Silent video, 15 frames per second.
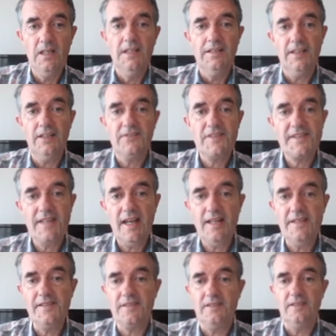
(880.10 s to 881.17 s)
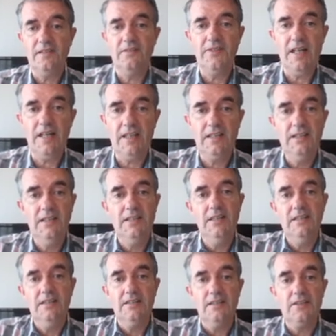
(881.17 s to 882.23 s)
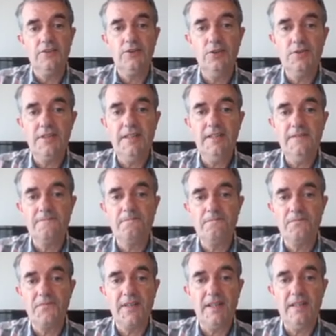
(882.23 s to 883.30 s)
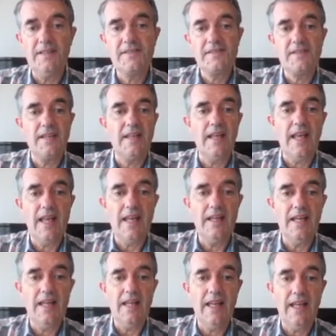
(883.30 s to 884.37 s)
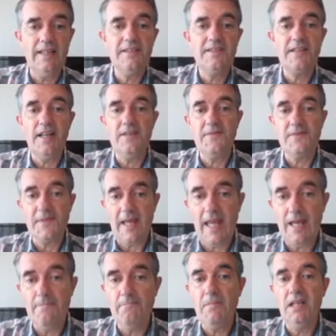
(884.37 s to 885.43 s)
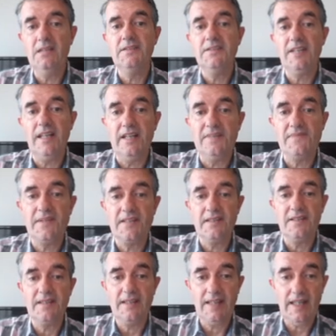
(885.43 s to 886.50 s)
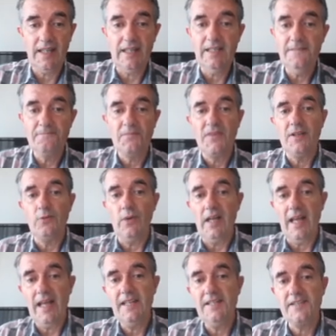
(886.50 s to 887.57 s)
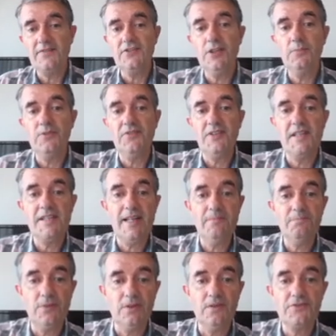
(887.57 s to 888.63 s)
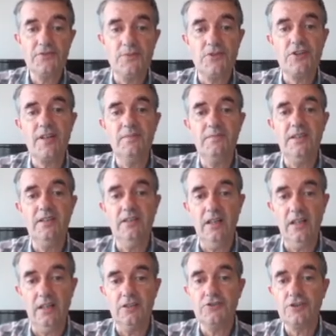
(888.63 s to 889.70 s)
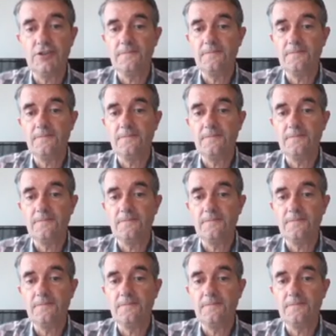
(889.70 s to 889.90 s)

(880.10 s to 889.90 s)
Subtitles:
Now the size of our coding is n times m times k, where n is the number of examples, which can be large,